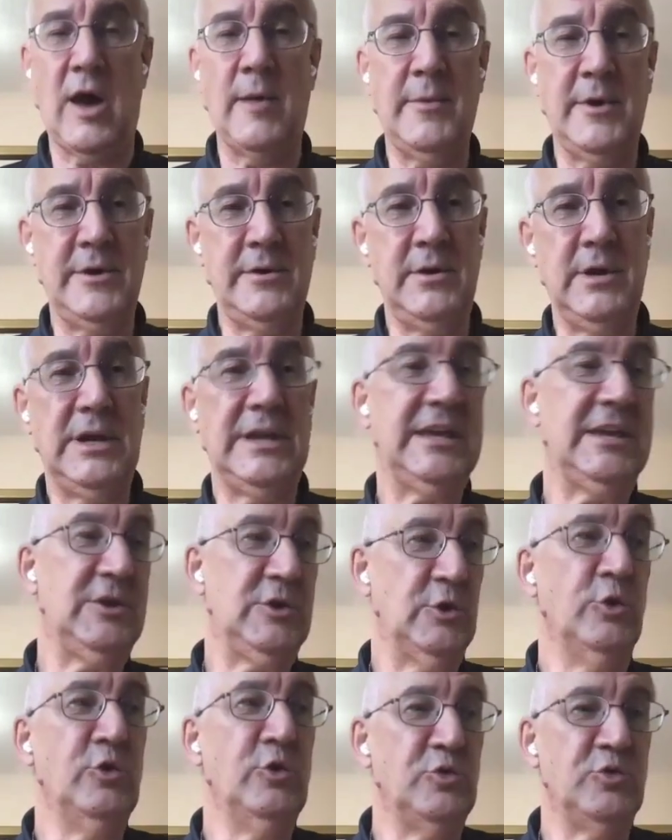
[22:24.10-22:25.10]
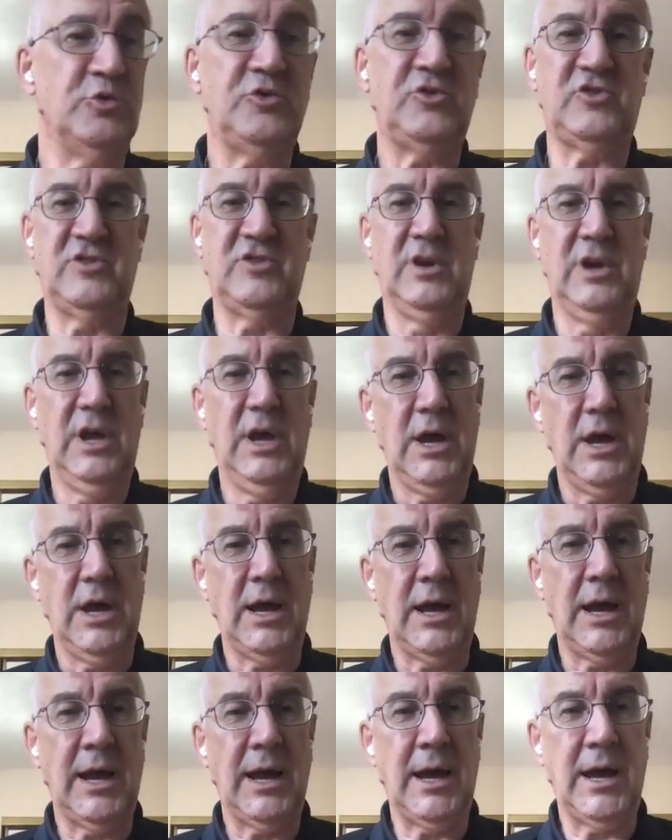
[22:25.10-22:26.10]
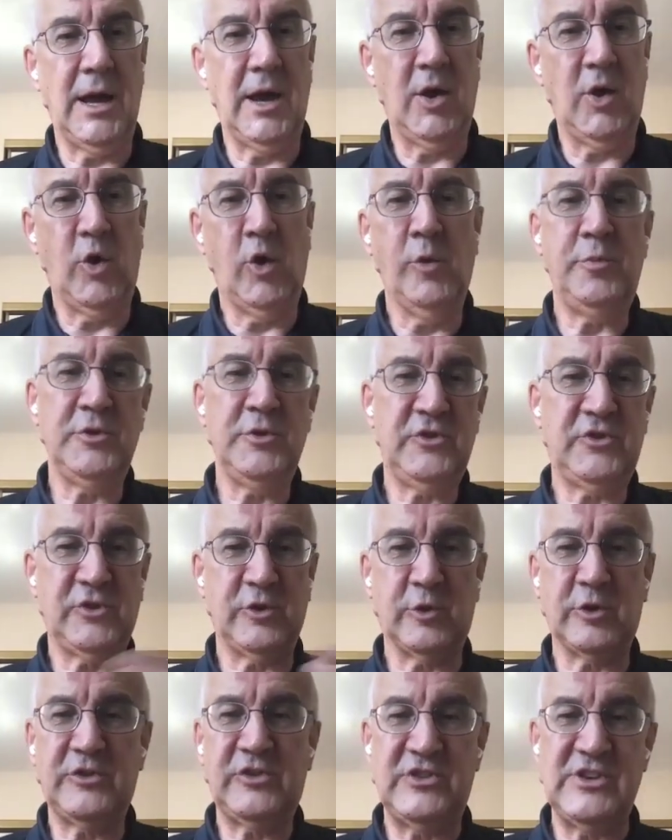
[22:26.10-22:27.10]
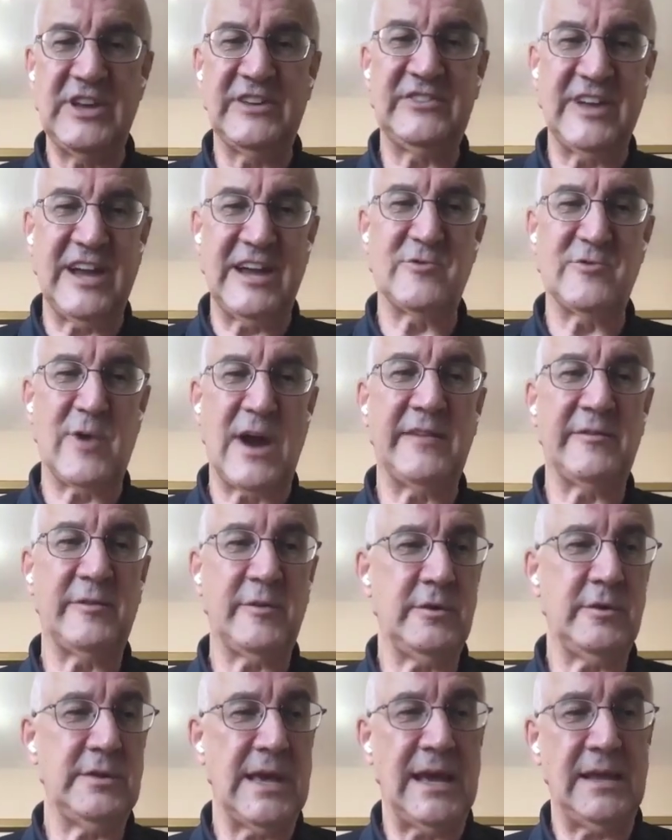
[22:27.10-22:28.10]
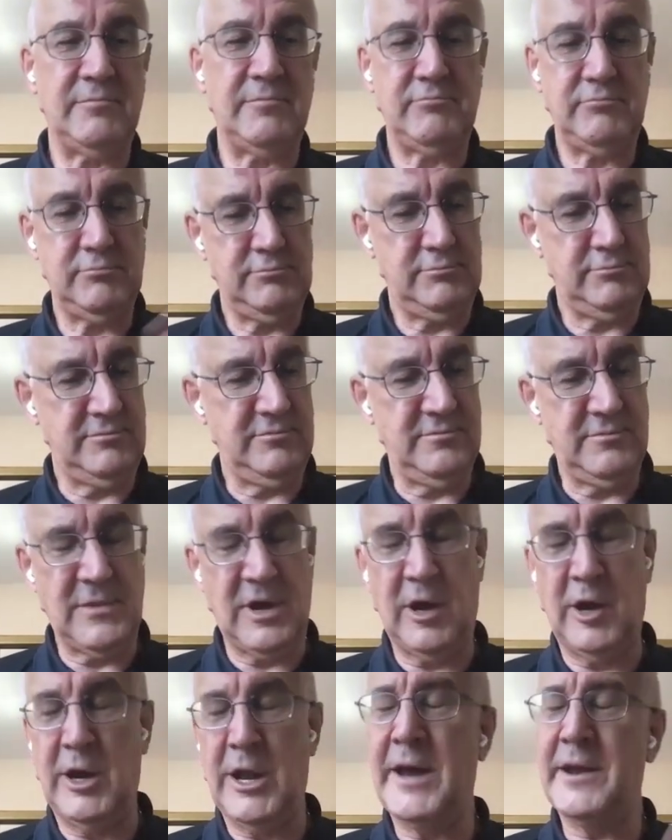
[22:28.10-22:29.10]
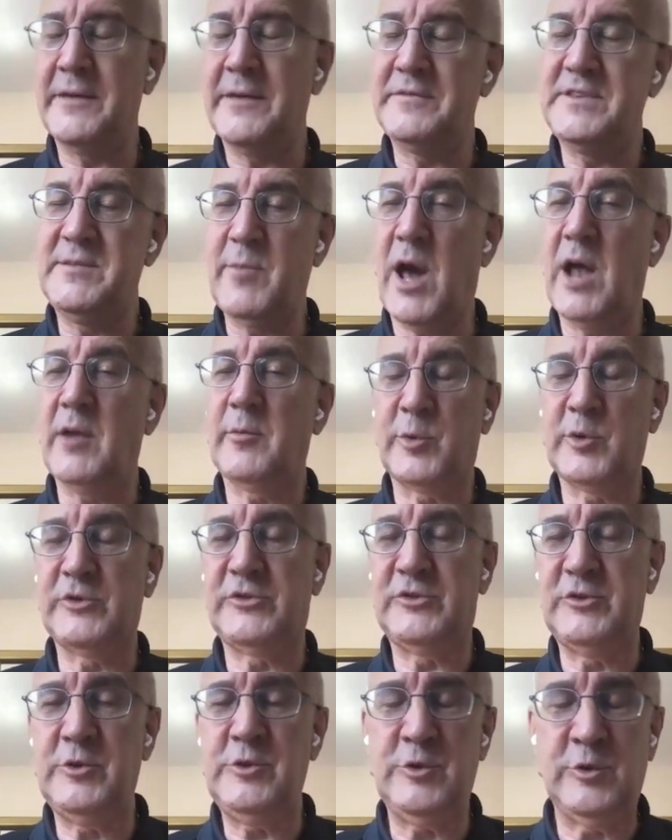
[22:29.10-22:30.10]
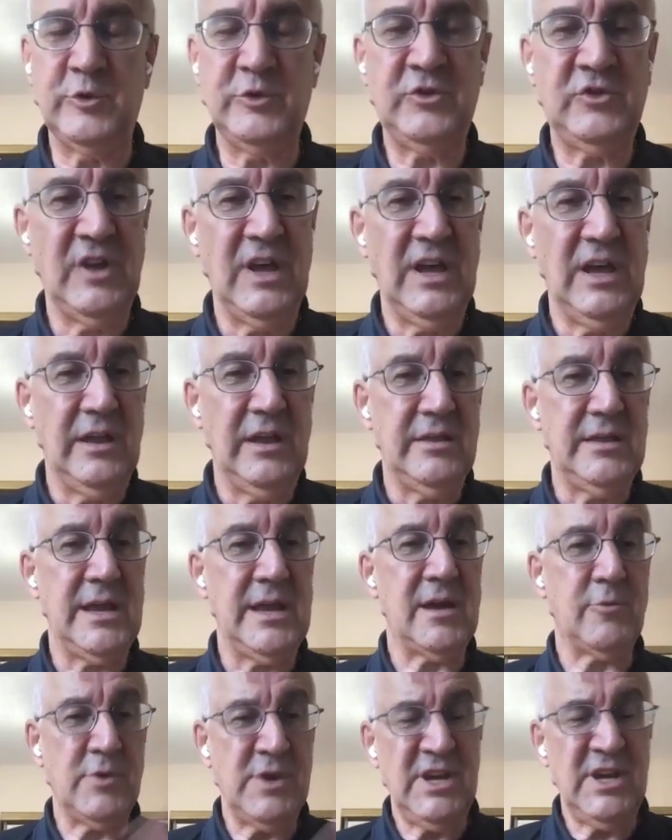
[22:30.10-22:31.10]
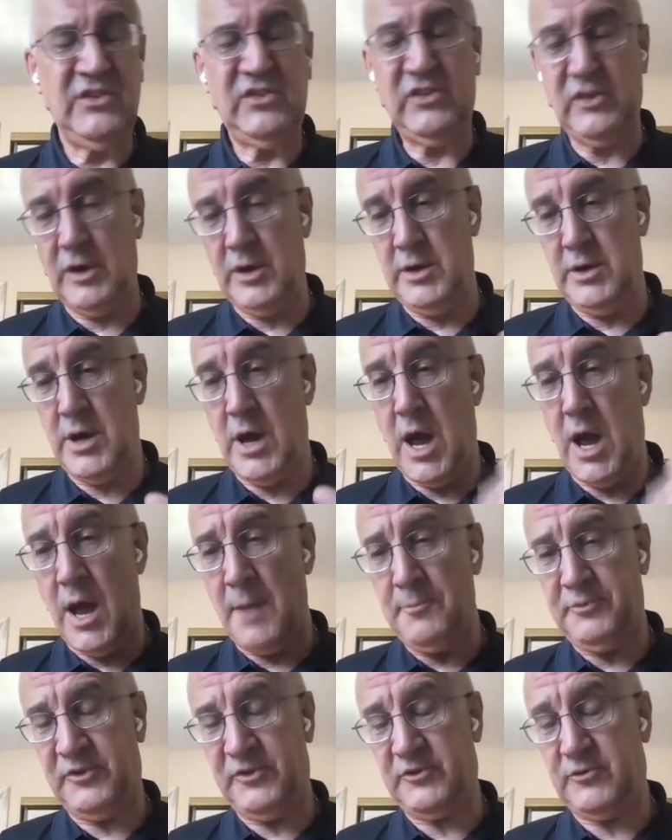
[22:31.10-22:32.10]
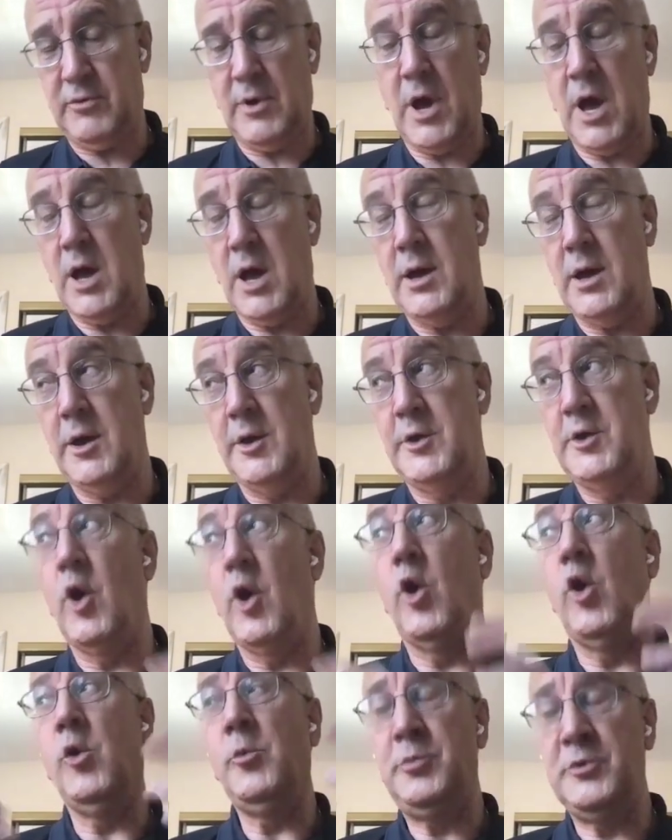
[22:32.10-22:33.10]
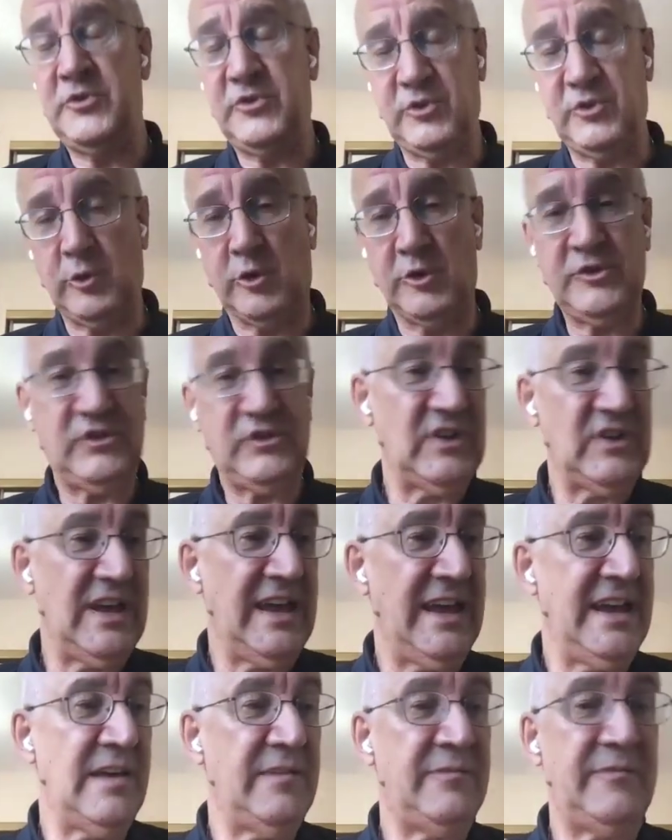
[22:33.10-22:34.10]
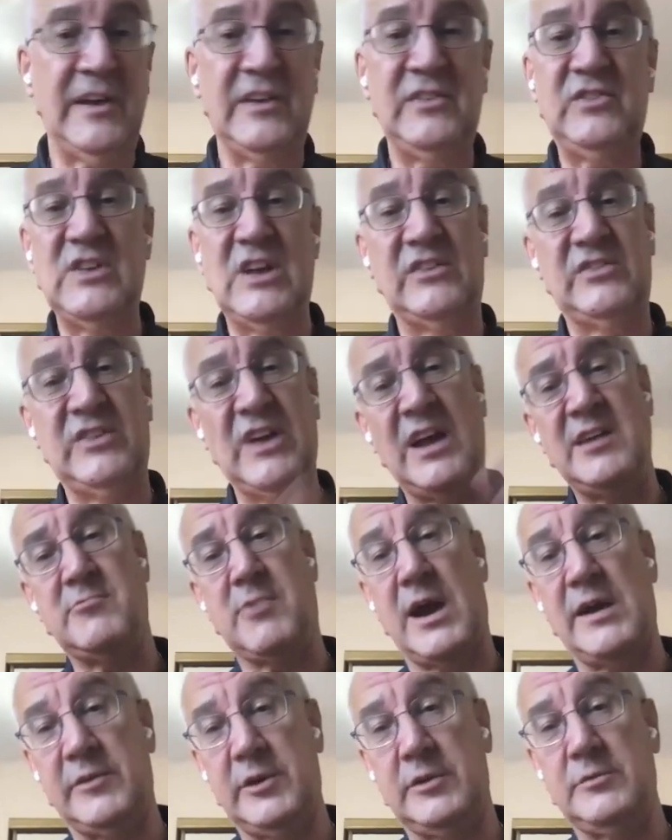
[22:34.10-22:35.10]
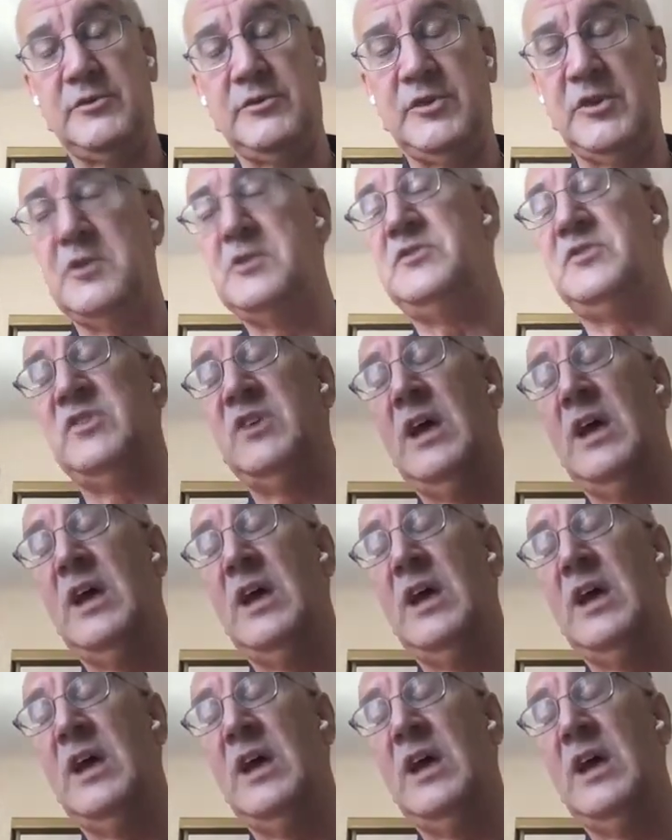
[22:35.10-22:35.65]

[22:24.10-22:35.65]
commonly used open source CSI driver that a lot of developers do use, there is an open source NFS CSI driver. So